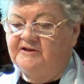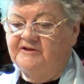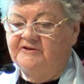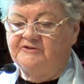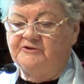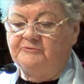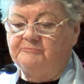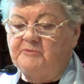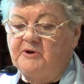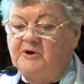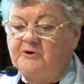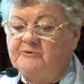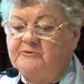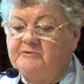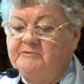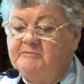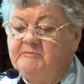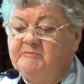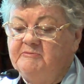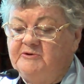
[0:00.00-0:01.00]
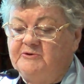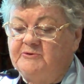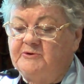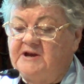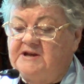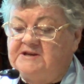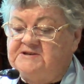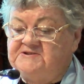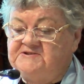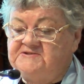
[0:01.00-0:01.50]
The poem
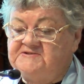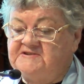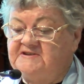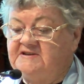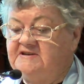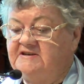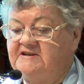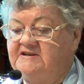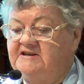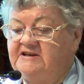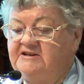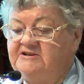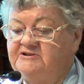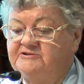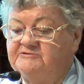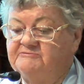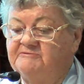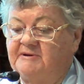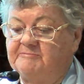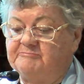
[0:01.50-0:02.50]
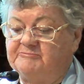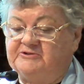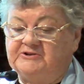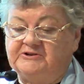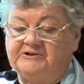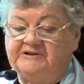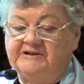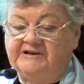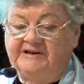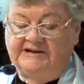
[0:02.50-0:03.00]
Grace,
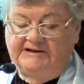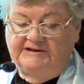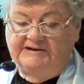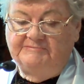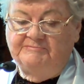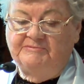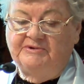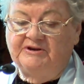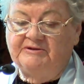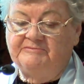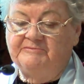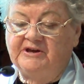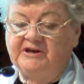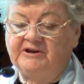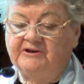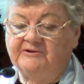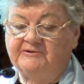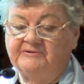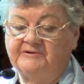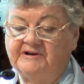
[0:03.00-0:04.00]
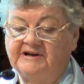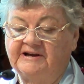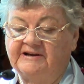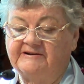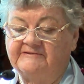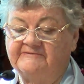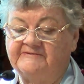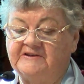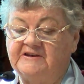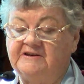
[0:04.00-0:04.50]
interrupted by Miko
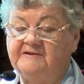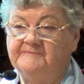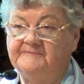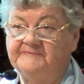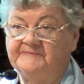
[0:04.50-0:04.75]
Harvey.